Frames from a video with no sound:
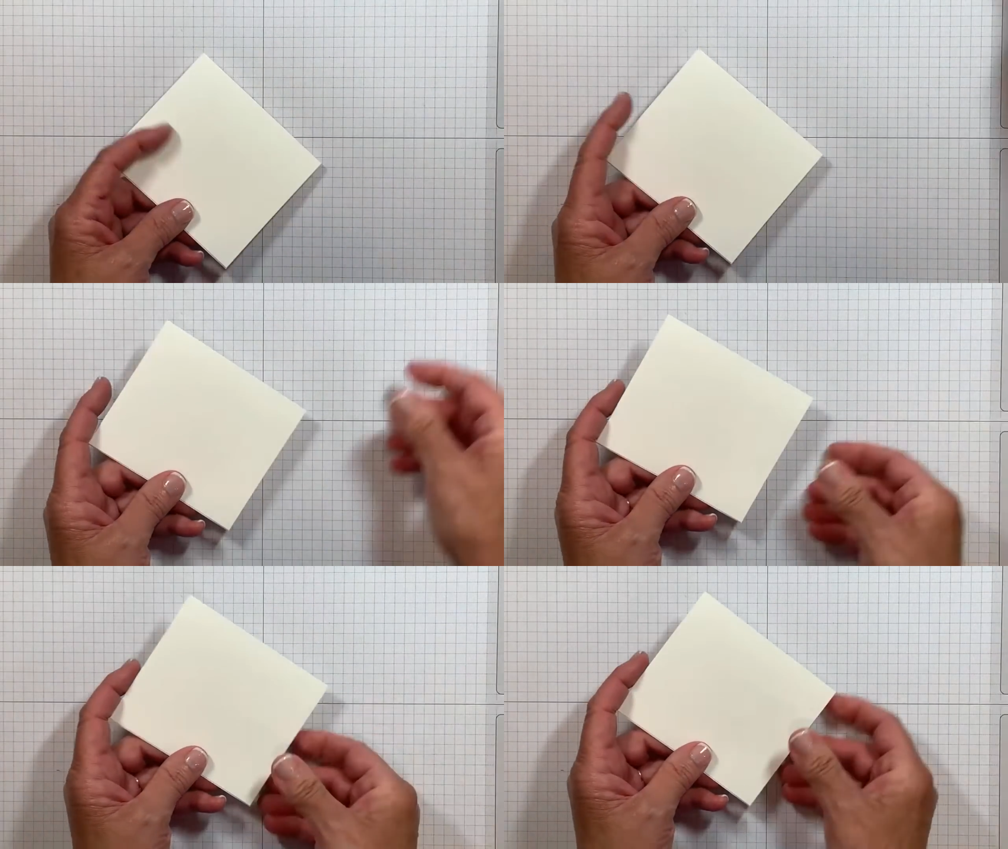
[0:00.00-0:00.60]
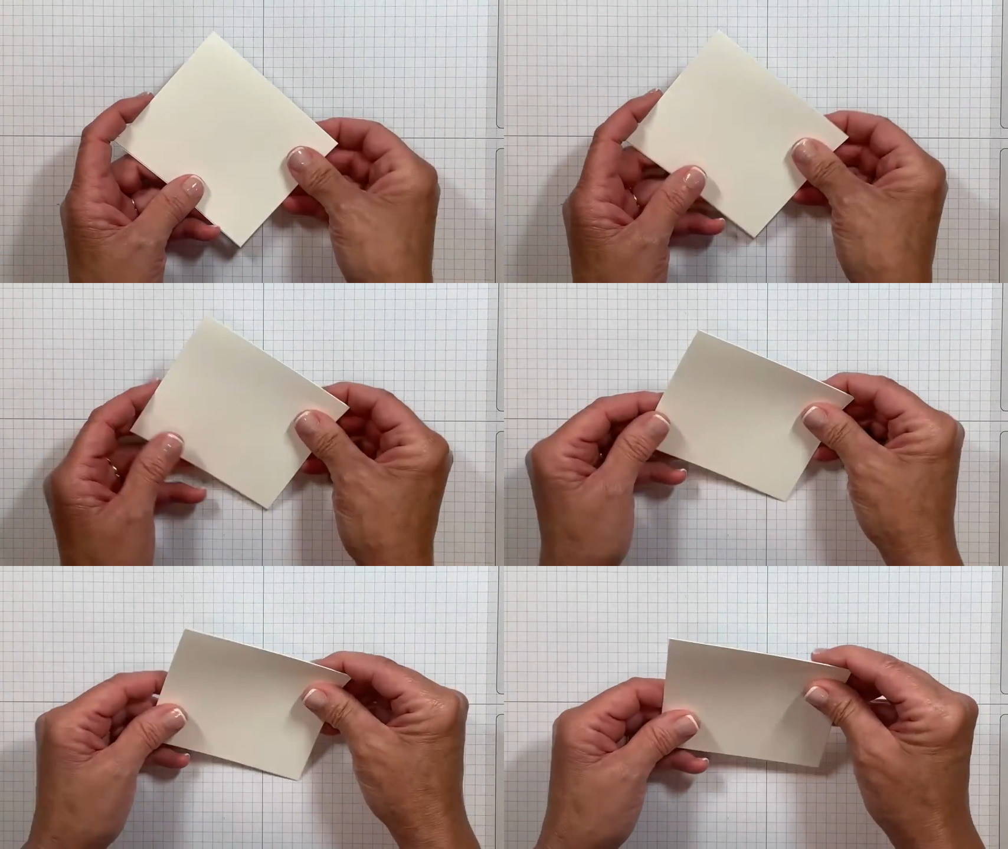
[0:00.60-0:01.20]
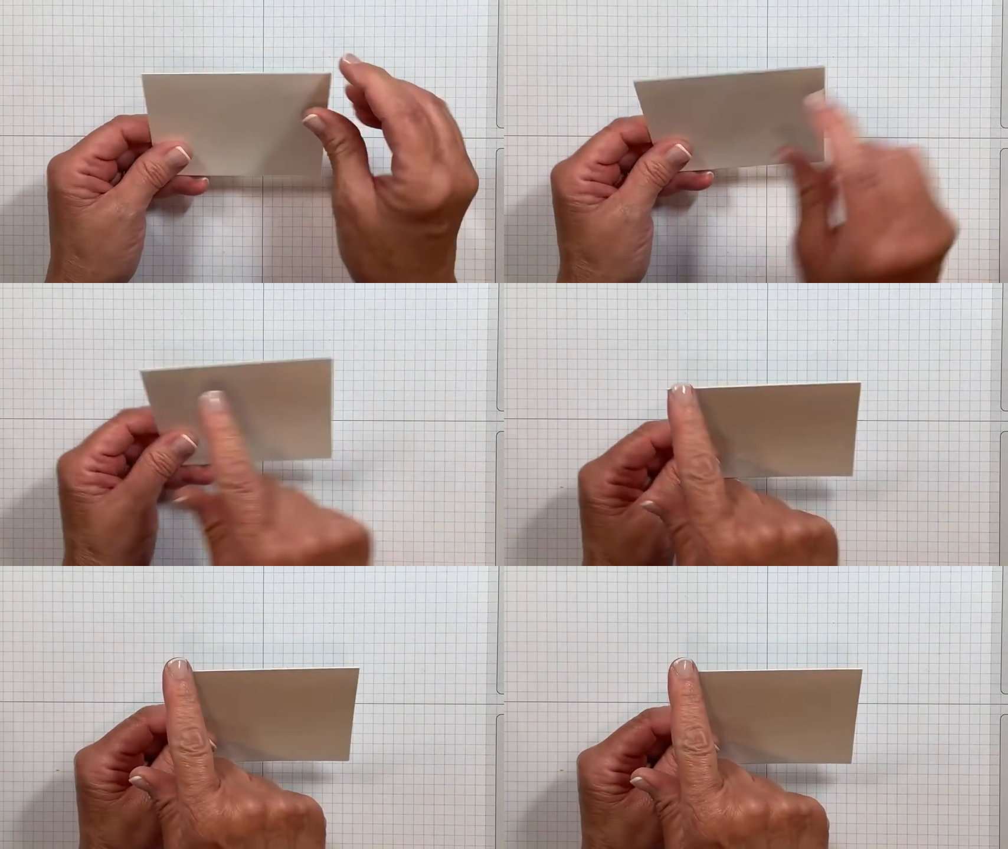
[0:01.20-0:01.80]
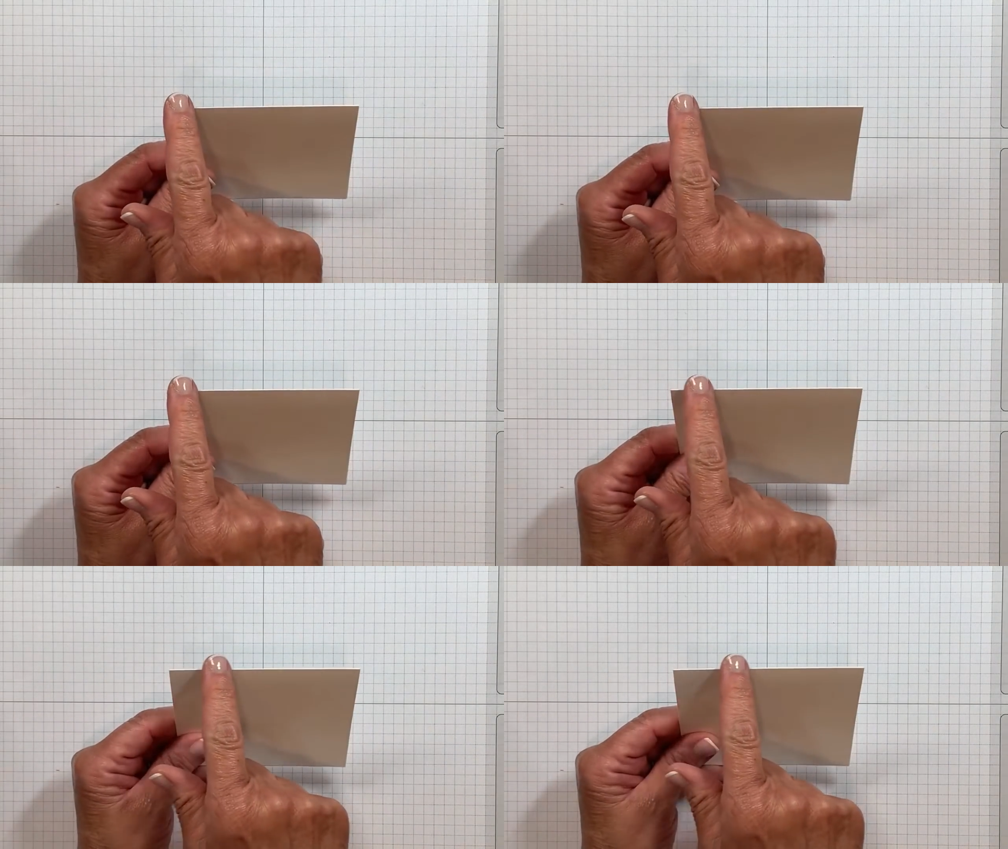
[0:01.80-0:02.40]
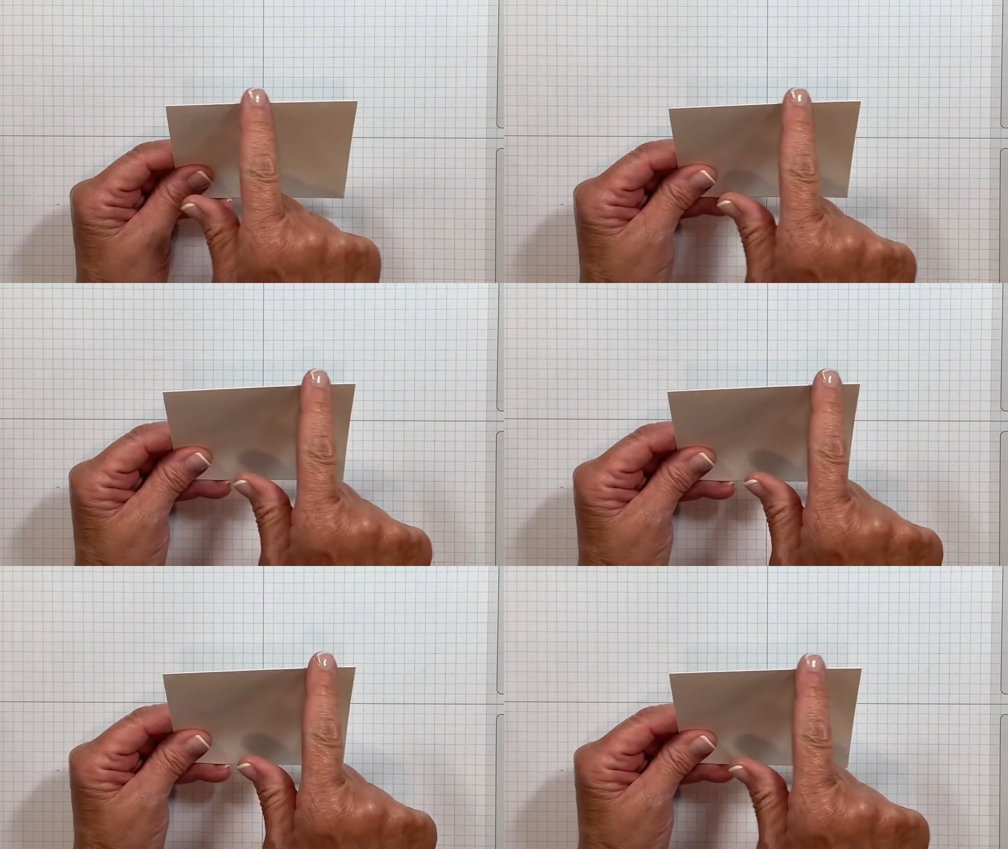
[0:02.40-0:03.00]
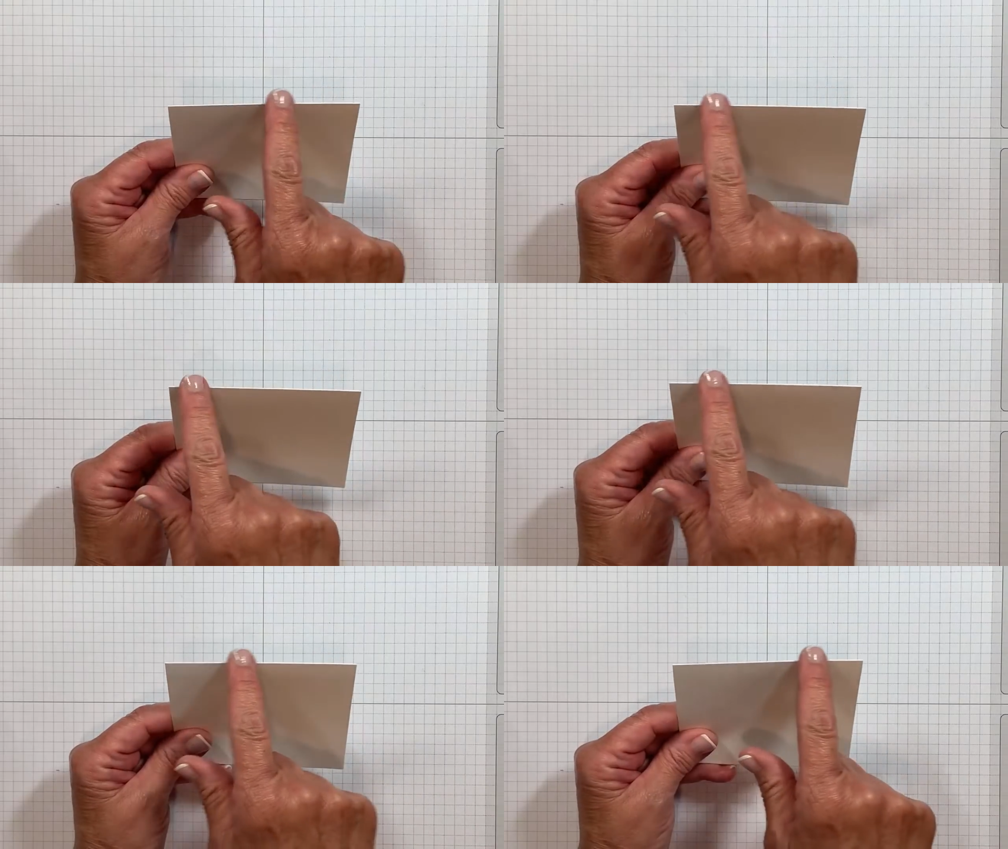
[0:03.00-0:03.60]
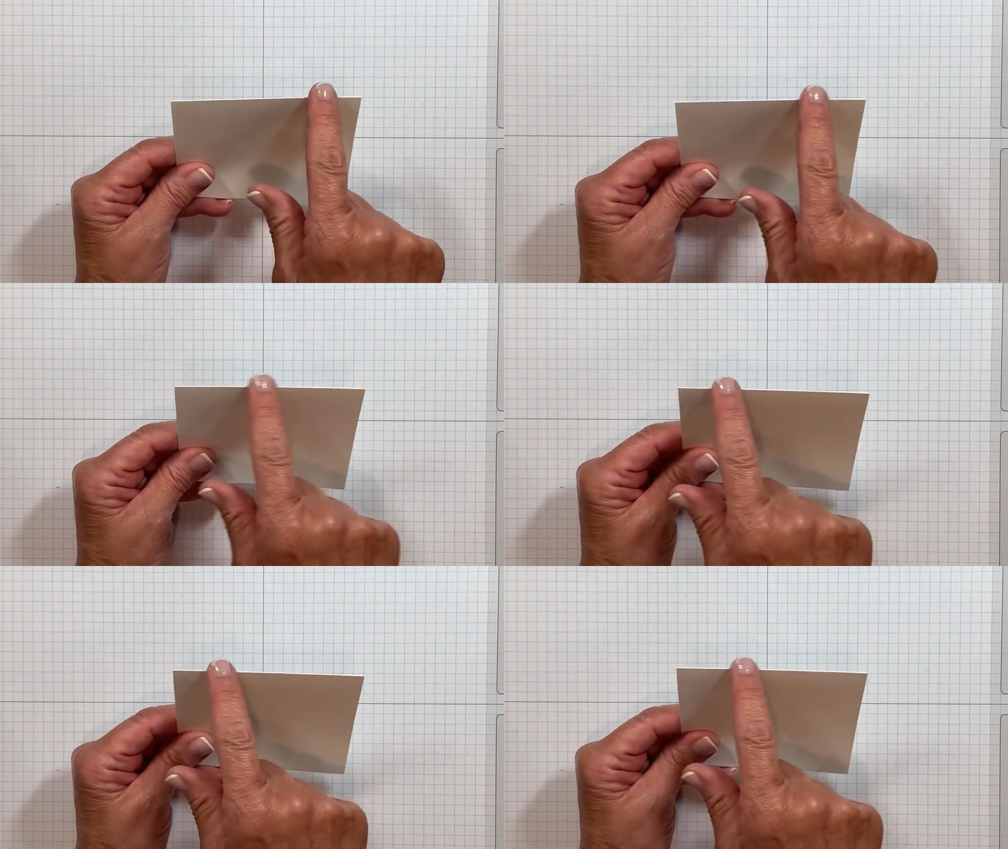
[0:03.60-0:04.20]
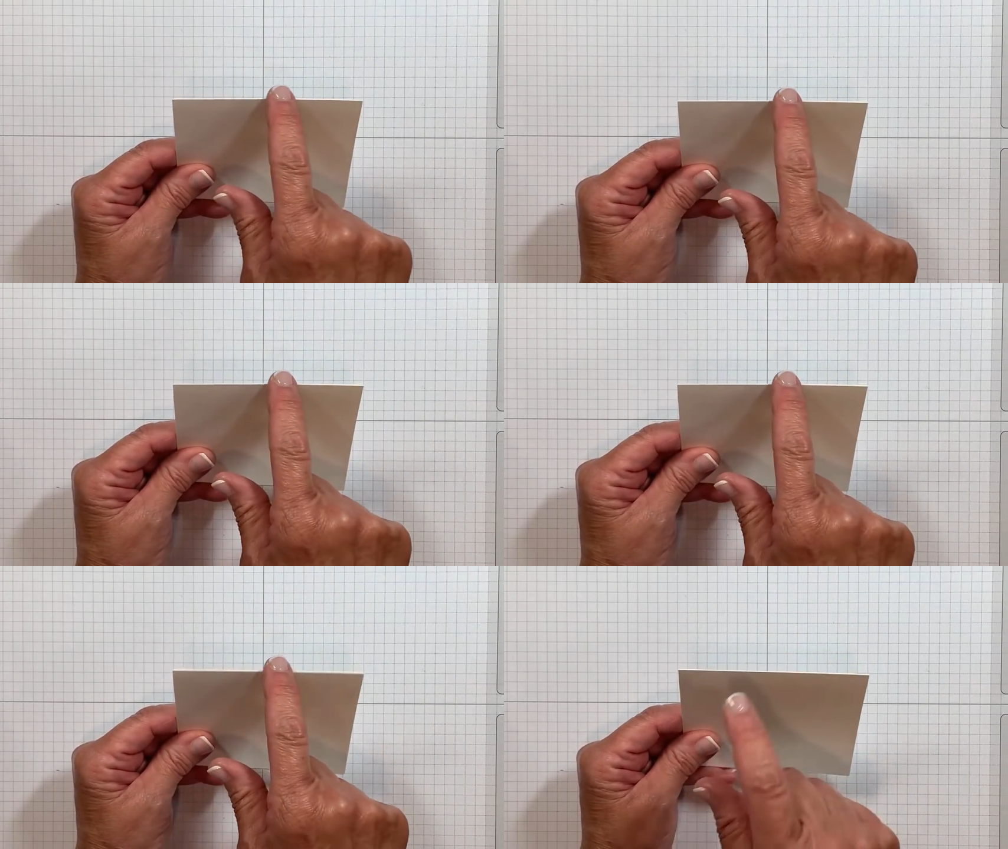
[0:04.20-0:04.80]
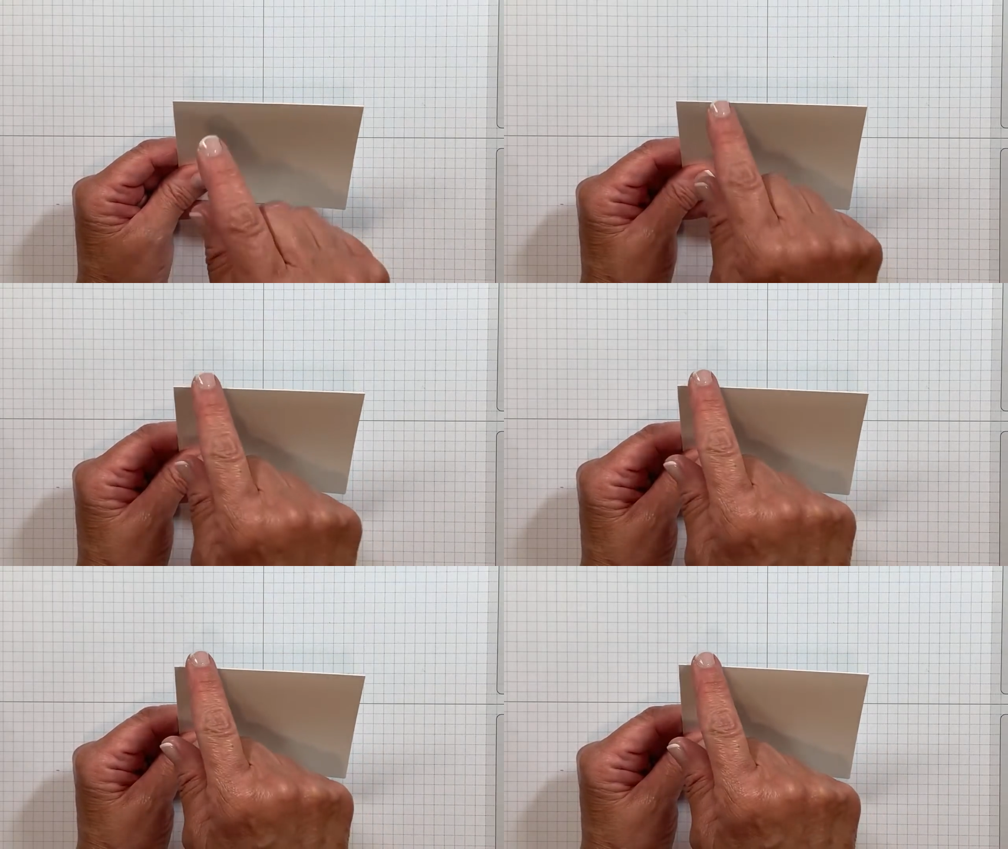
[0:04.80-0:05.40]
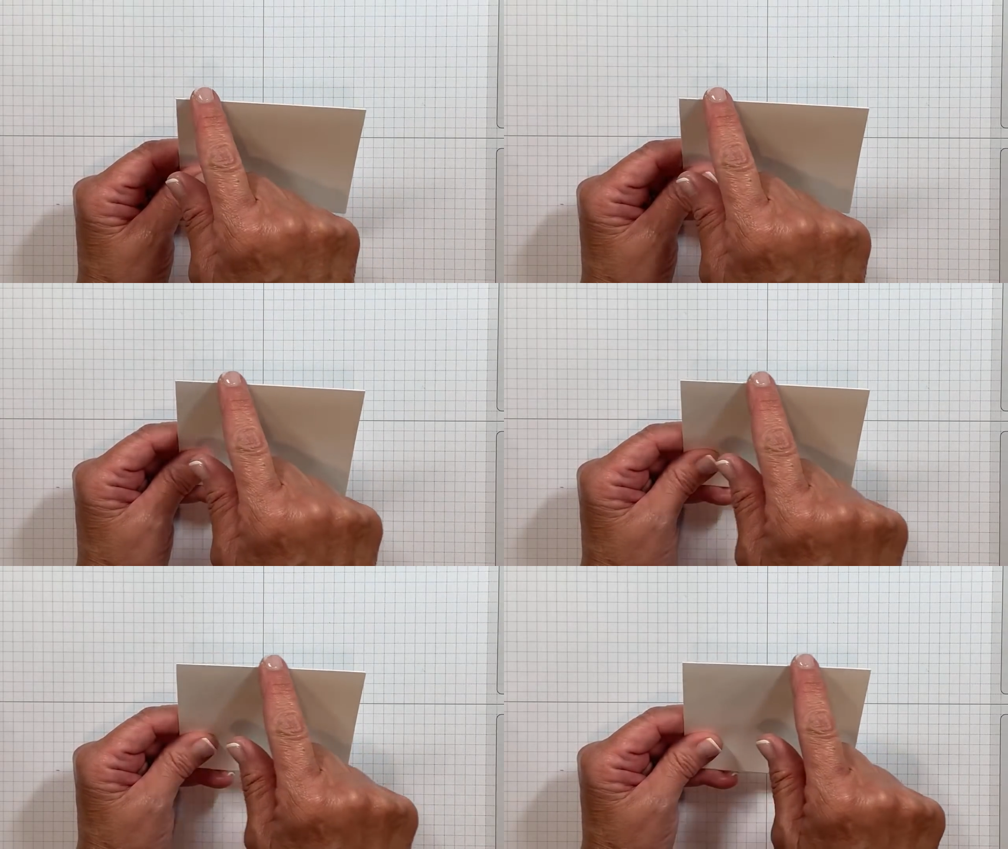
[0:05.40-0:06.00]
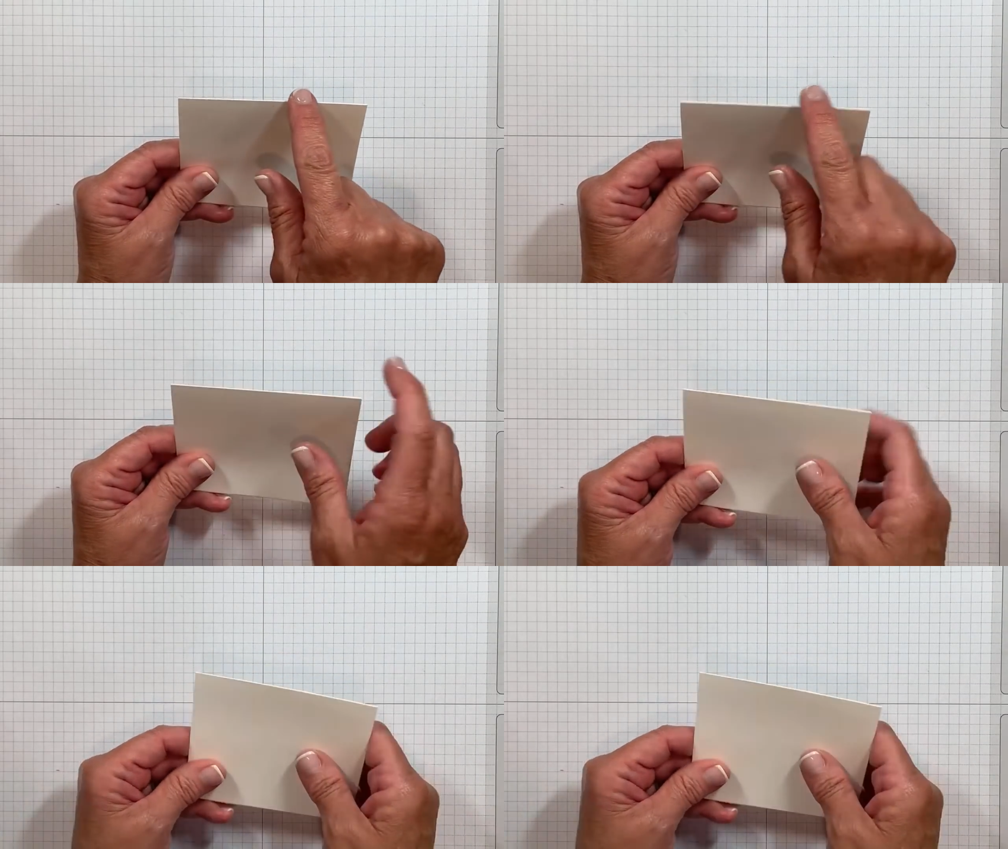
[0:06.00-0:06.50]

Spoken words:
Nobody's mouth can be seen.